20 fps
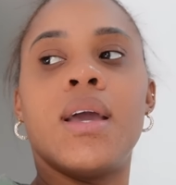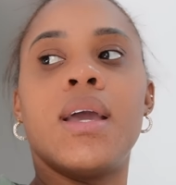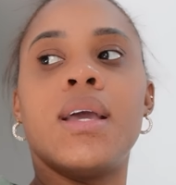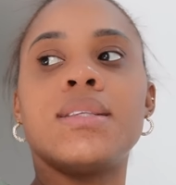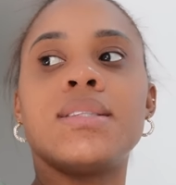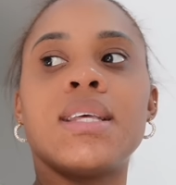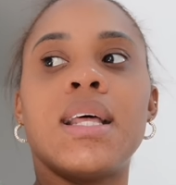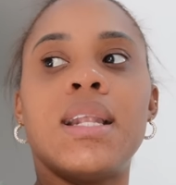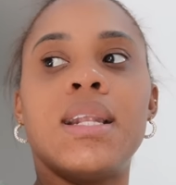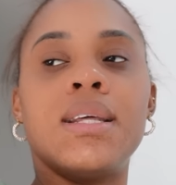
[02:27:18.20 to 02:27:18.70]

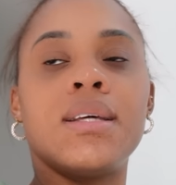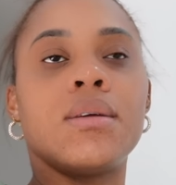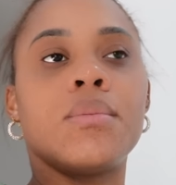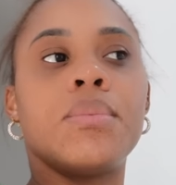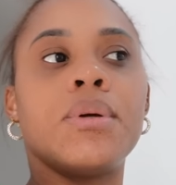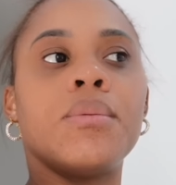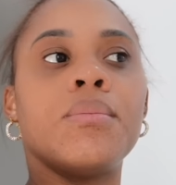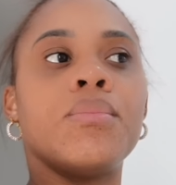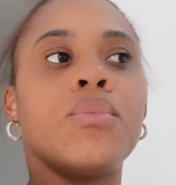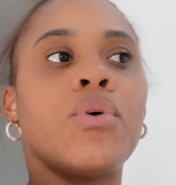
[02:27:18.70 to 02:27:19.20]
it's a little
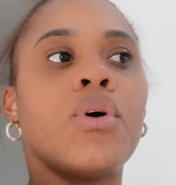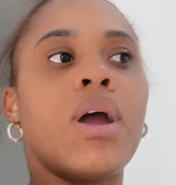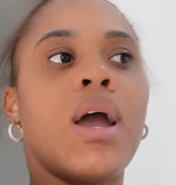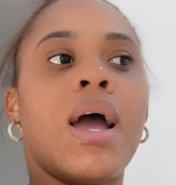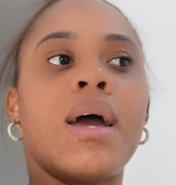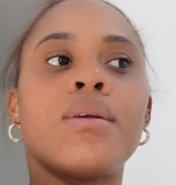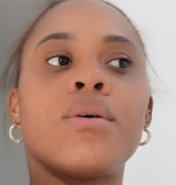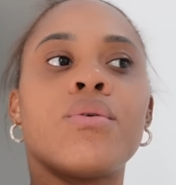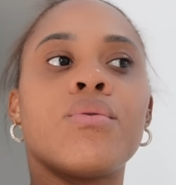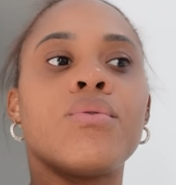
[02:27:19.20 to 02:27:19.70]
bit more.
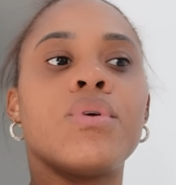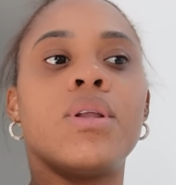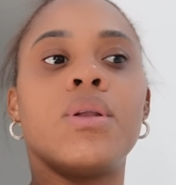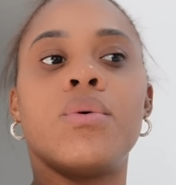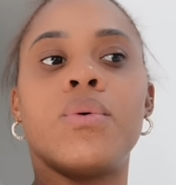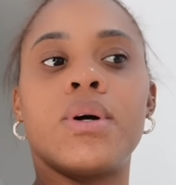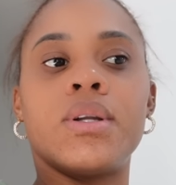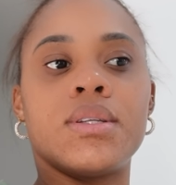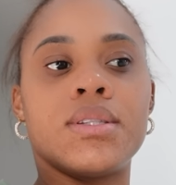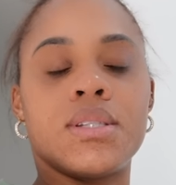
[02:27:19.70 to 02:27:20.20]
I don't really
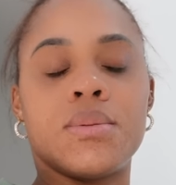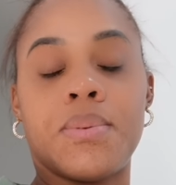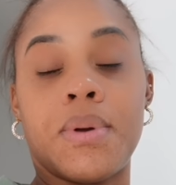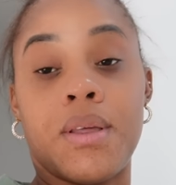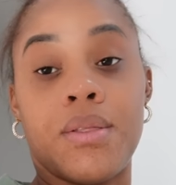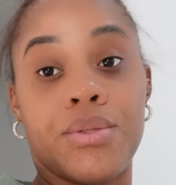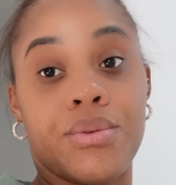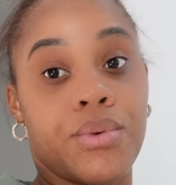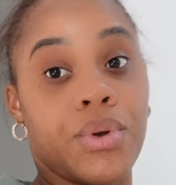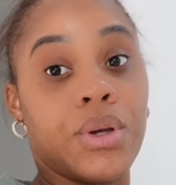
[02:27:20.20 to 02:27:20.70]
want to
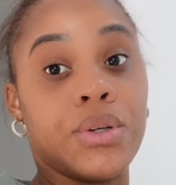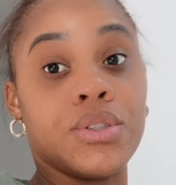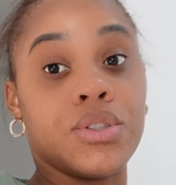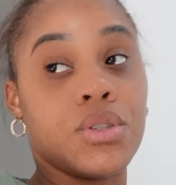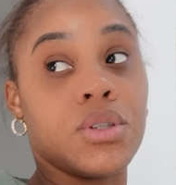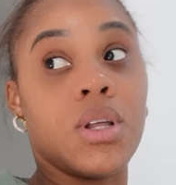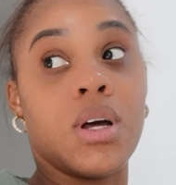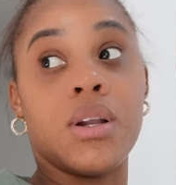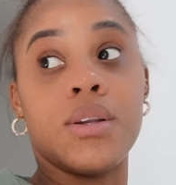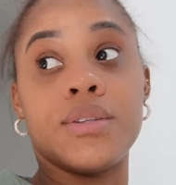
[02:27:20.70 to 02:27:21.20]
spend
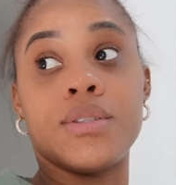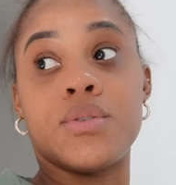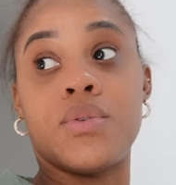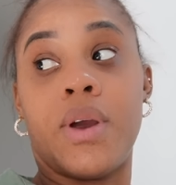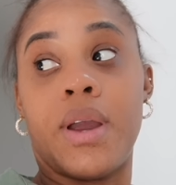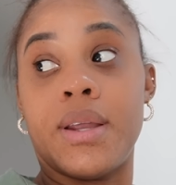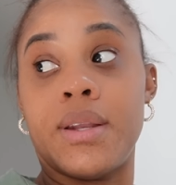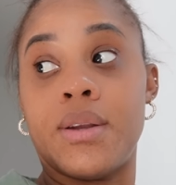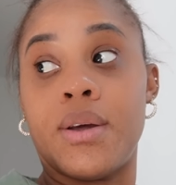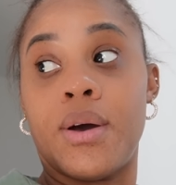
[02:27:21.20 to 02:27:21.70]
$300
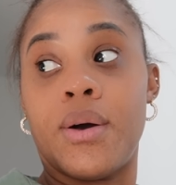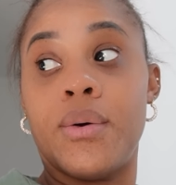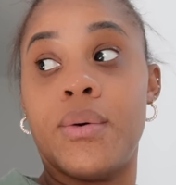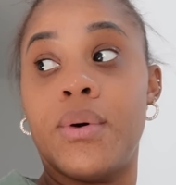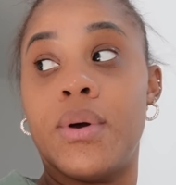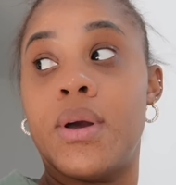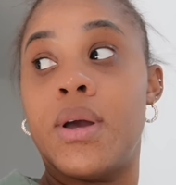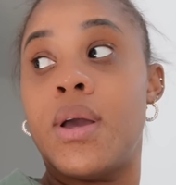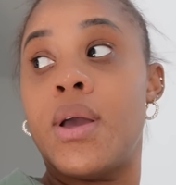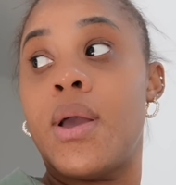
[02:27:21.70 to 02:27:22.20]
right
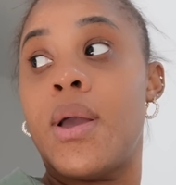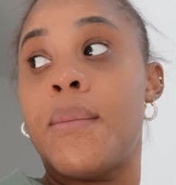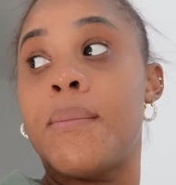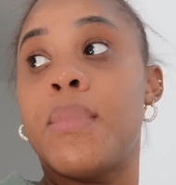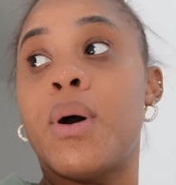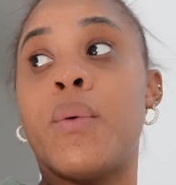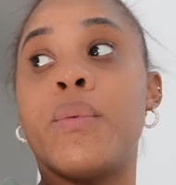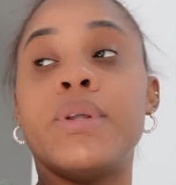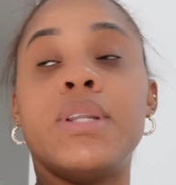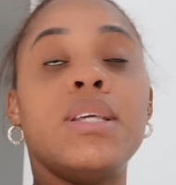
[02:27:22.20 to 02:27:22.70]
now,
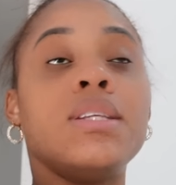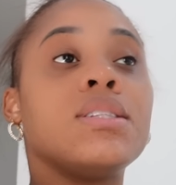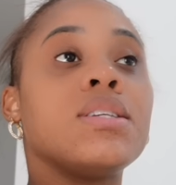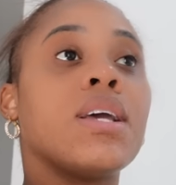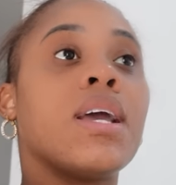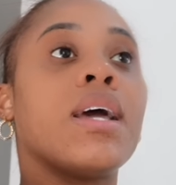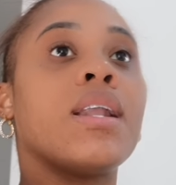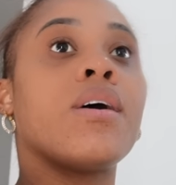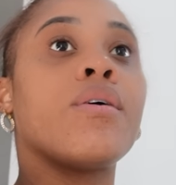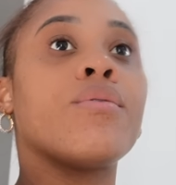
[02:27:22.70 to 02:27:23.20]
but we need to
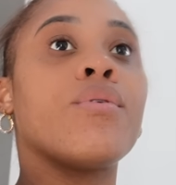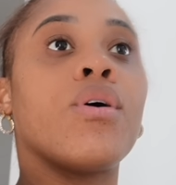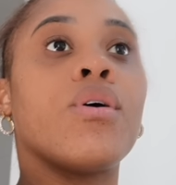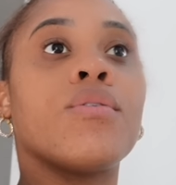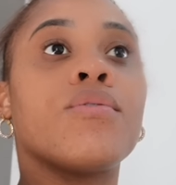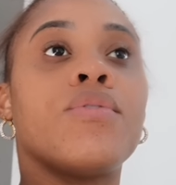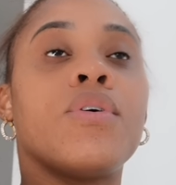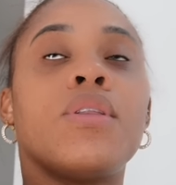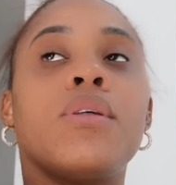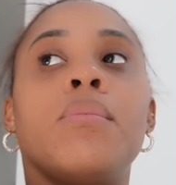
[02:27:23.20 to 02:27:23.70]
get a
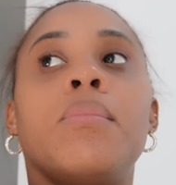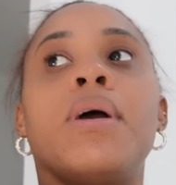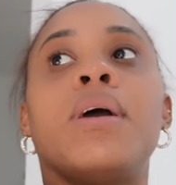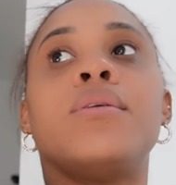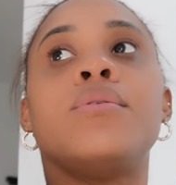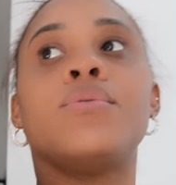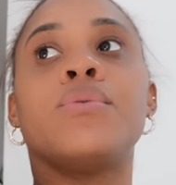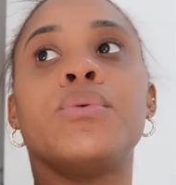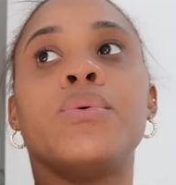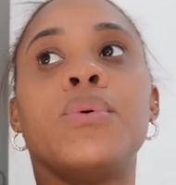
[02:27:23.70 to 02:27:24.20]
rug for the
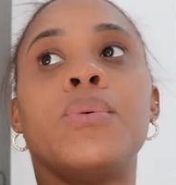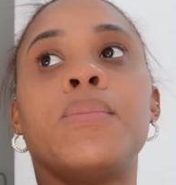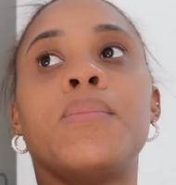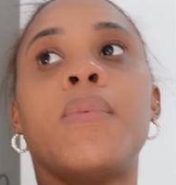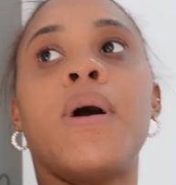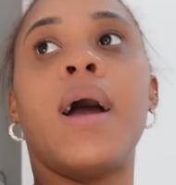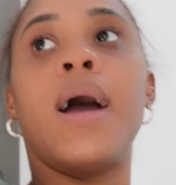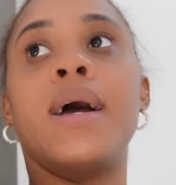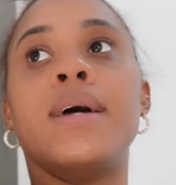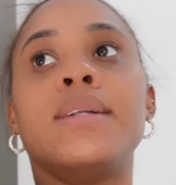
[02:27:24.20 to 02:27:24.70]

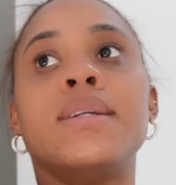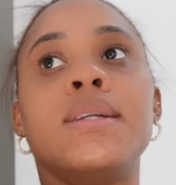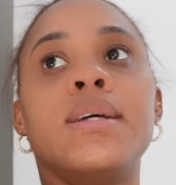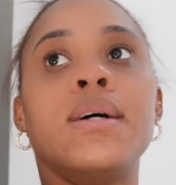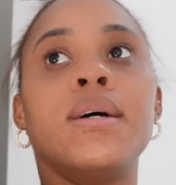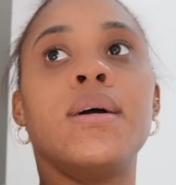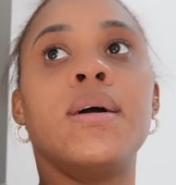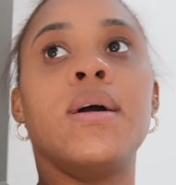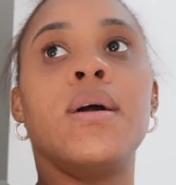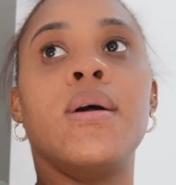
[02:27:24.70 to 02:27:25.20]
bedroom and
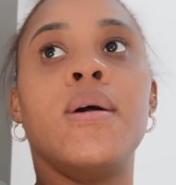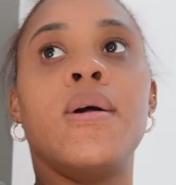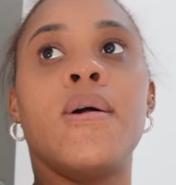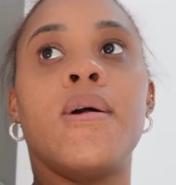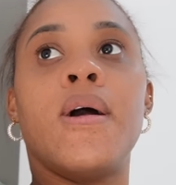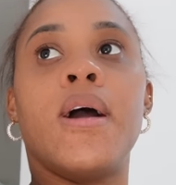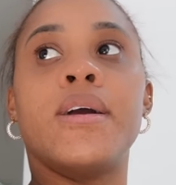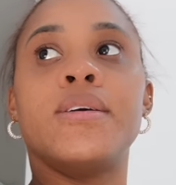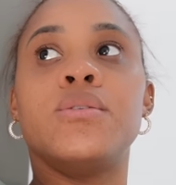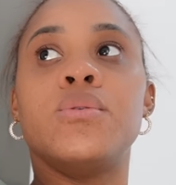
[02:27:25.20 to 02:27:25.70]

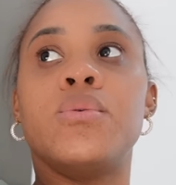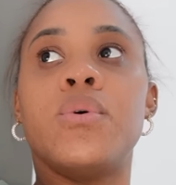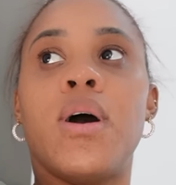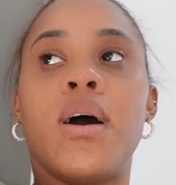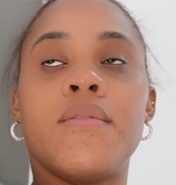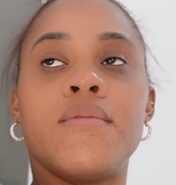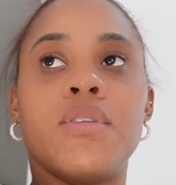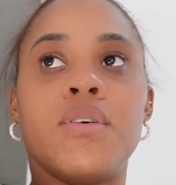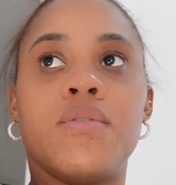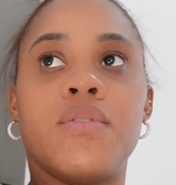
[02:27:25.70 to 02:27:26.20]
I do
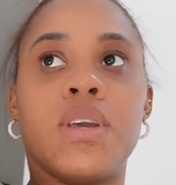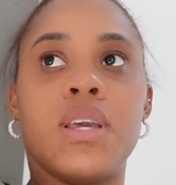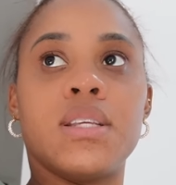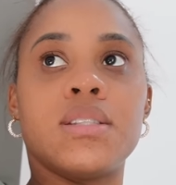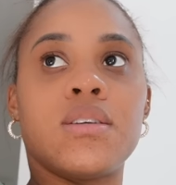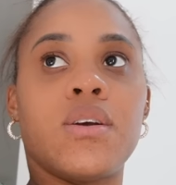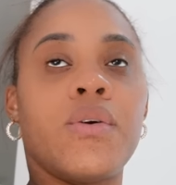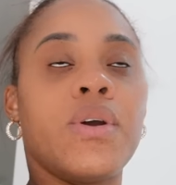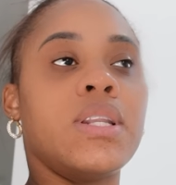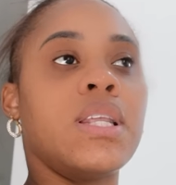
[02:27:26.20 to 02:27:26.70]
have the
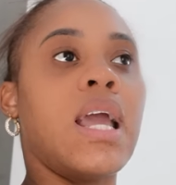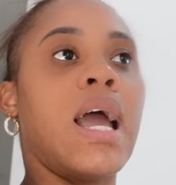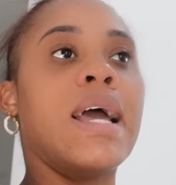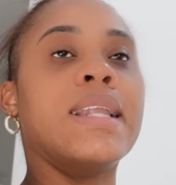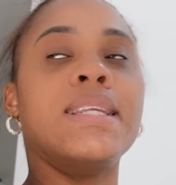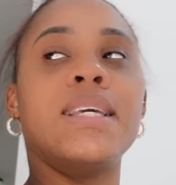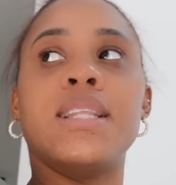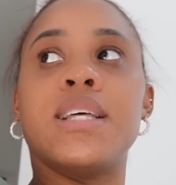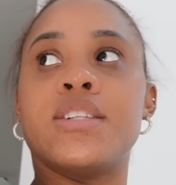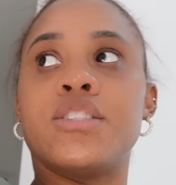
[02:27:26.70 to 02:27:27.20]
vase already. I
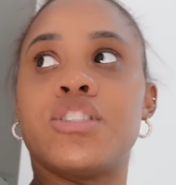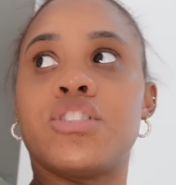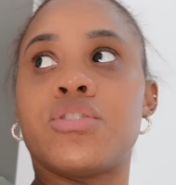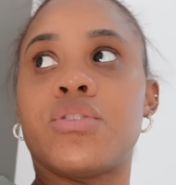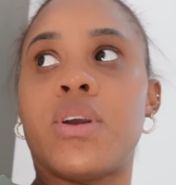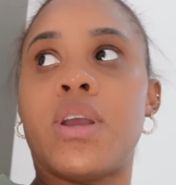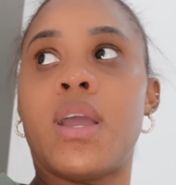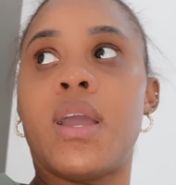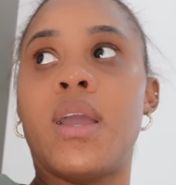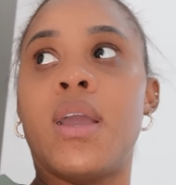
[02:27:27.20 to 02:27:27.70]
need a
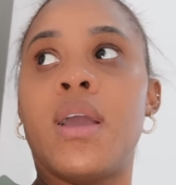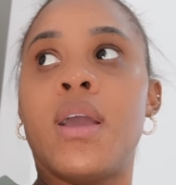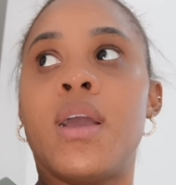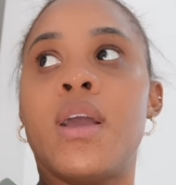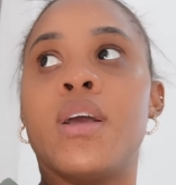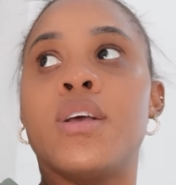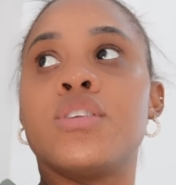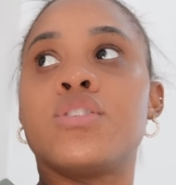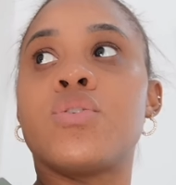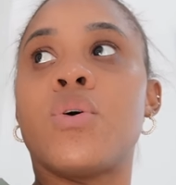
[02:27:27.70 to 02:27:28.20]
tray,
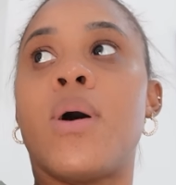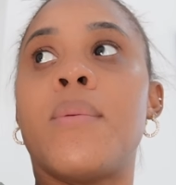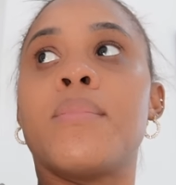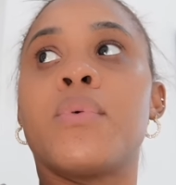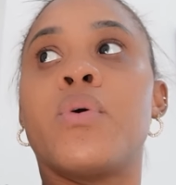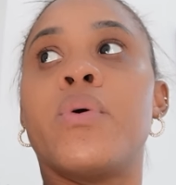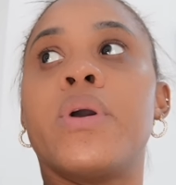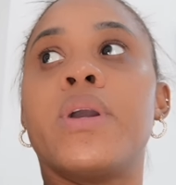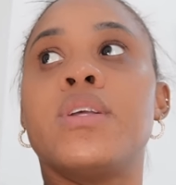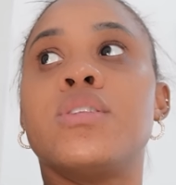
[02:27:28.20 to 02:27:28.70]
so
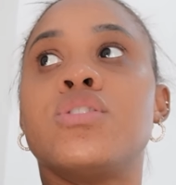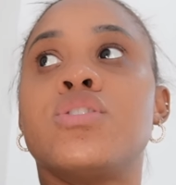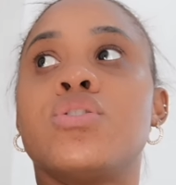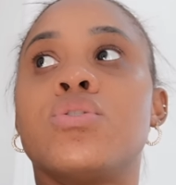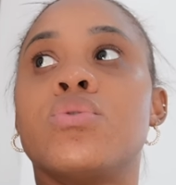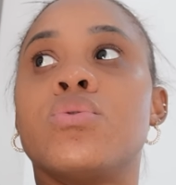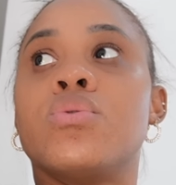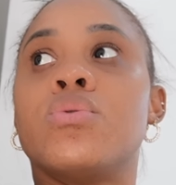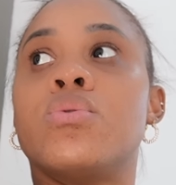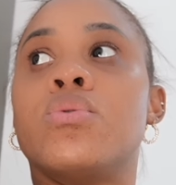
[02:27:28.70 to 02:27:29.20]
I'm going
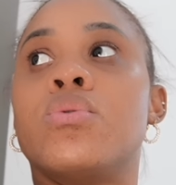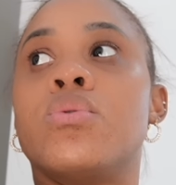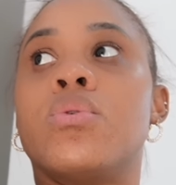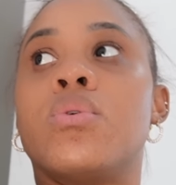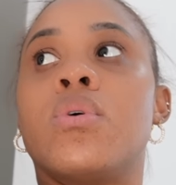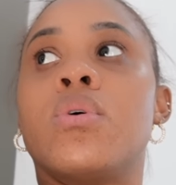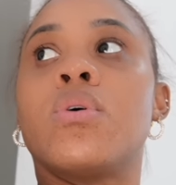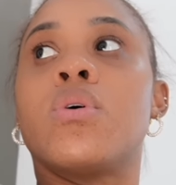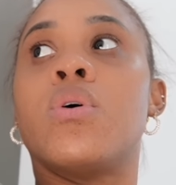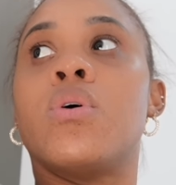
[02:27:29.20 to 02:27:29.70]

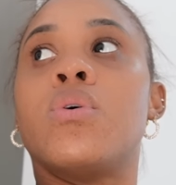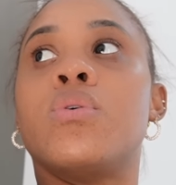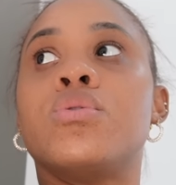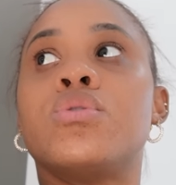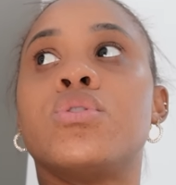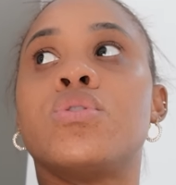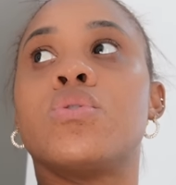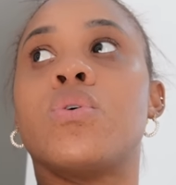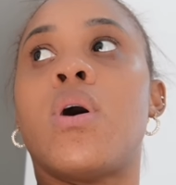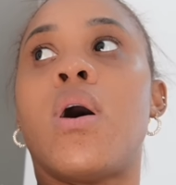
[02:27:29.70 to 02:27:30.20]
to go
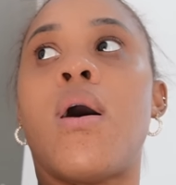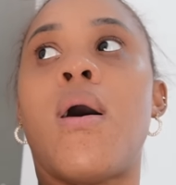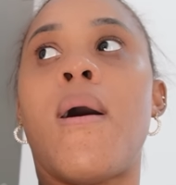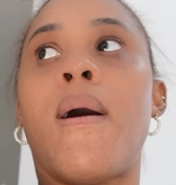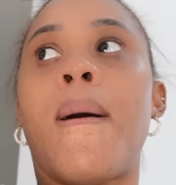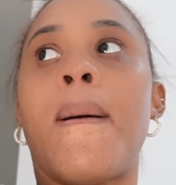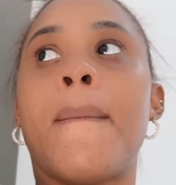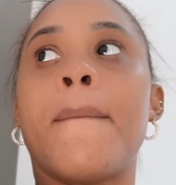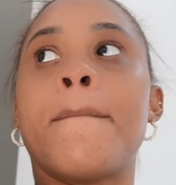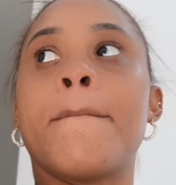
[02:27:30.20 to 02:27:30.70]
to
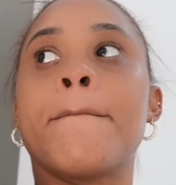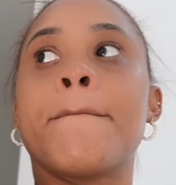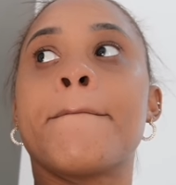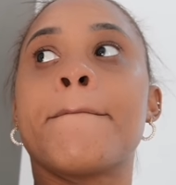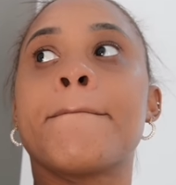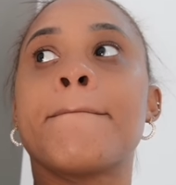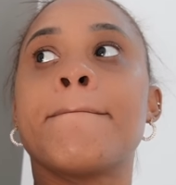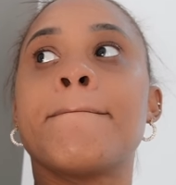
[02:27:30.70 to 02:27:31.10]
um